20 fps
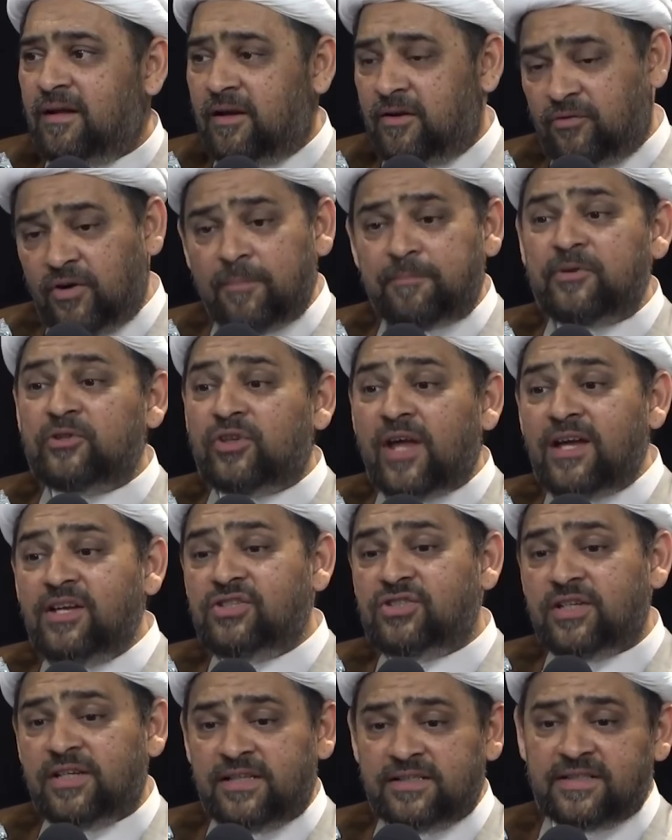
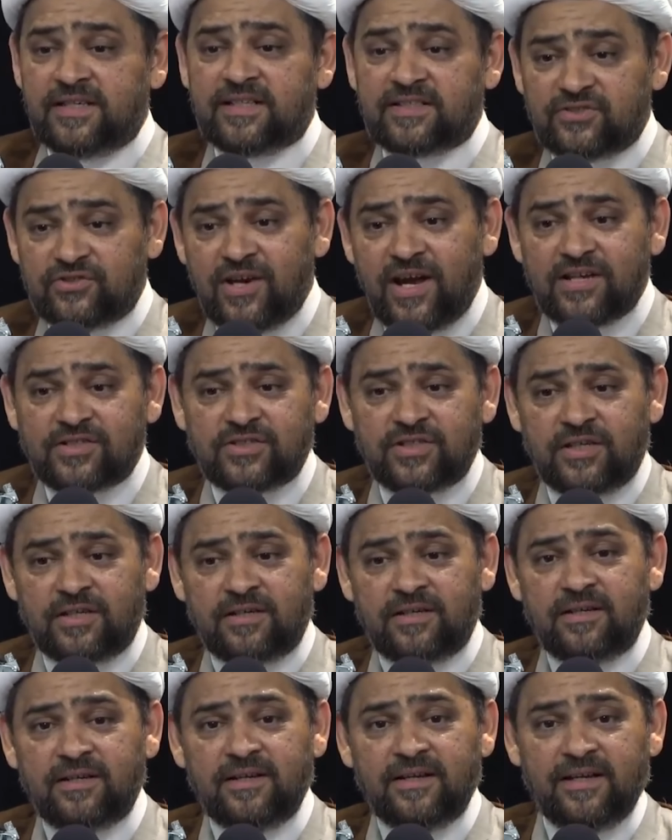Reputation is an
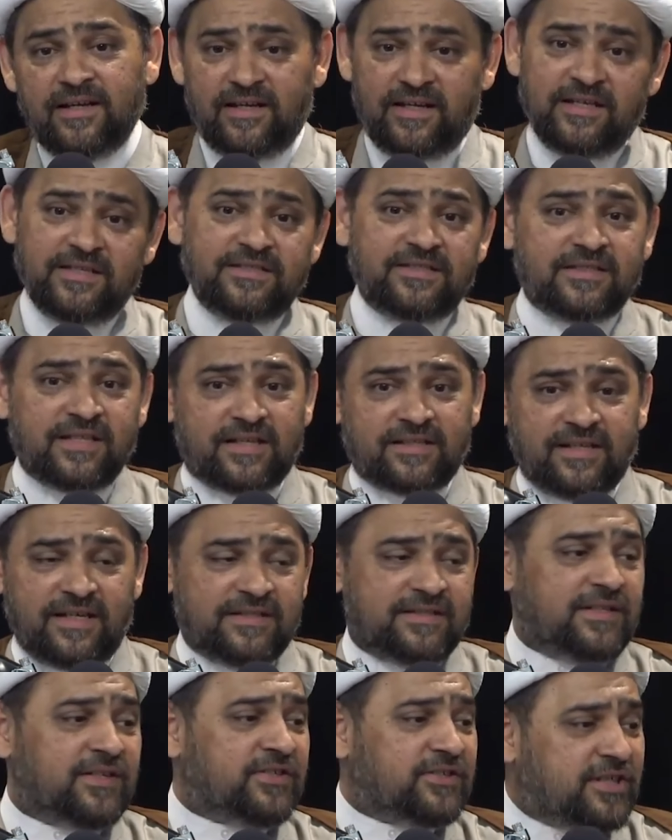attraction. Izzat
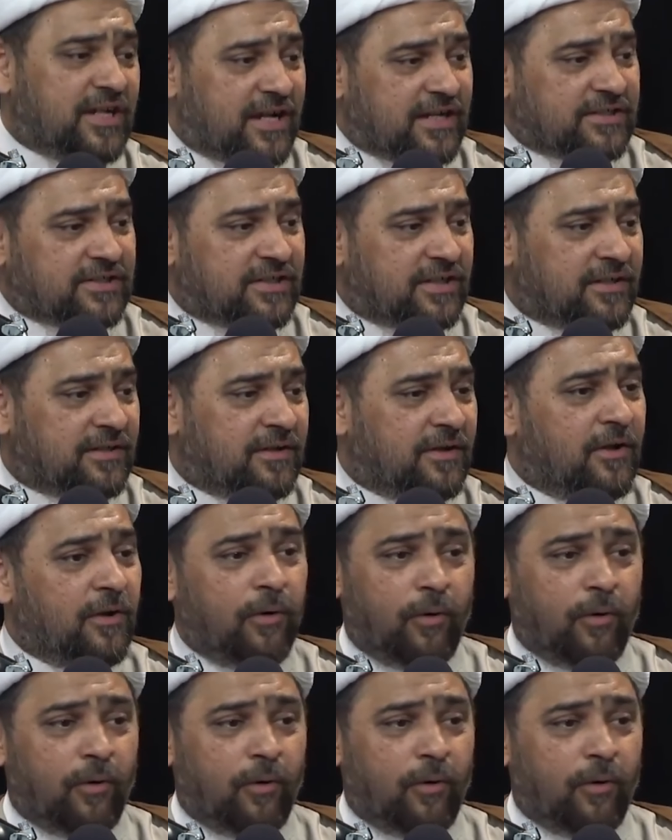is an attraction.